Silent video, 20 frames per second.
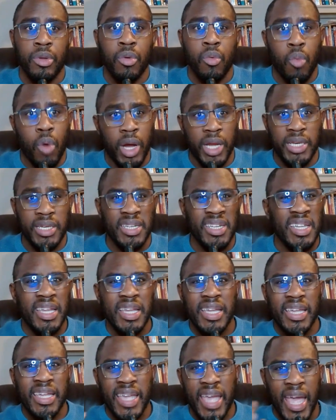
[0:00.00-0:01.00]
1,
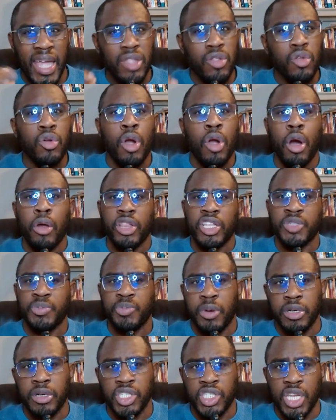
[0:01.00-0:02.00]
can you call this
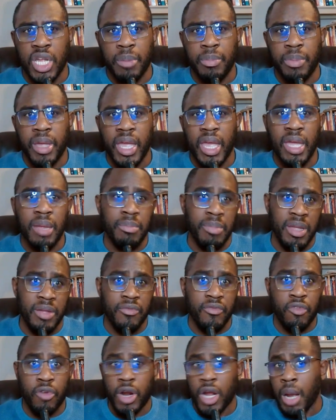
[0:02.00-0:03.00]
person up and meet
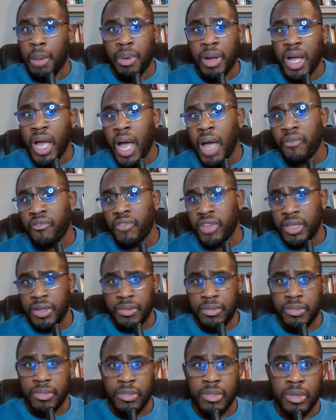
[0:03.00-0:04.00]
for a cup of coffee?
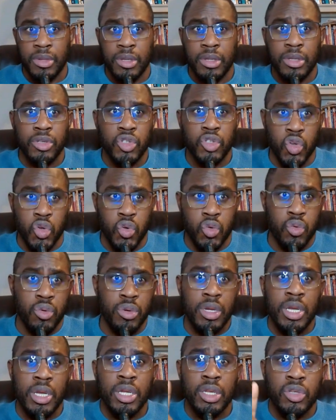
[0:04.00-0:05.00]
2,
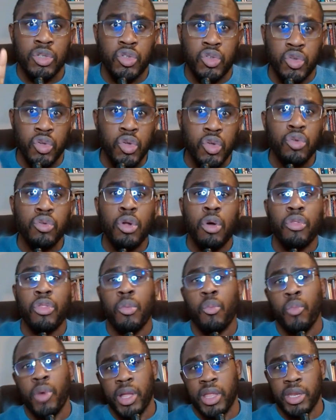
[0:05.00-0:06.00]
do you know
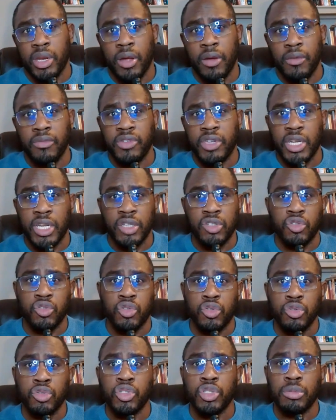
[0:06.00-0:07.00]
them well enough to
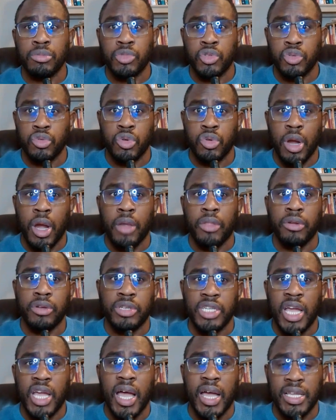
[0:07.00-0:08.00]
introduce them to your other
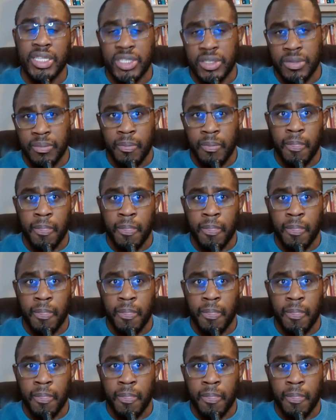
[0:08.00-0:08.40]
ties?